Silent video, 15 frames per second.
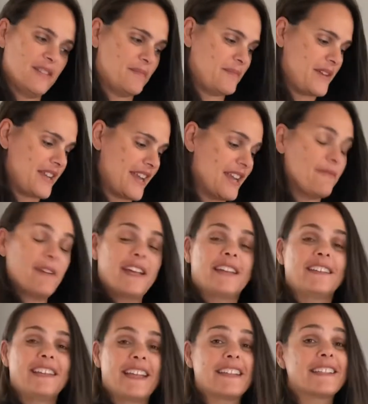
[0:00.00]
But anyway,
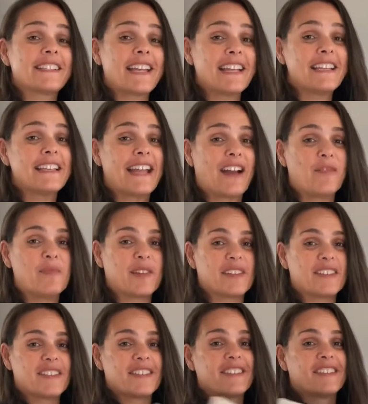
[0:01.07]
get excited now
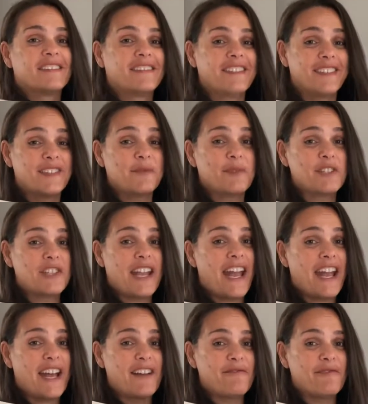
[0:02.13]
because this is what you
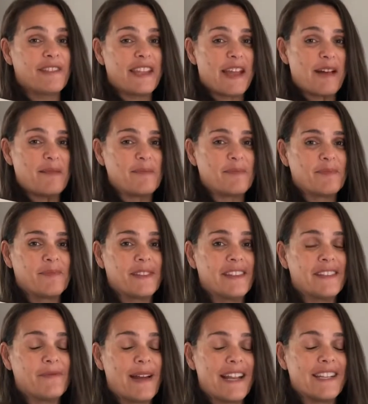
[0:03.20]
have when
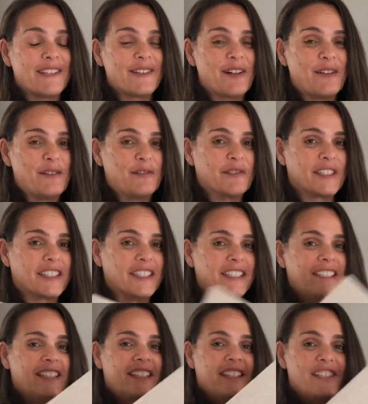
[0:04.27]
the wedding is all over,
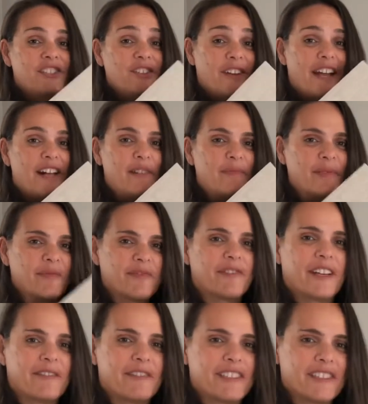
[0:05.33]
is your album forever.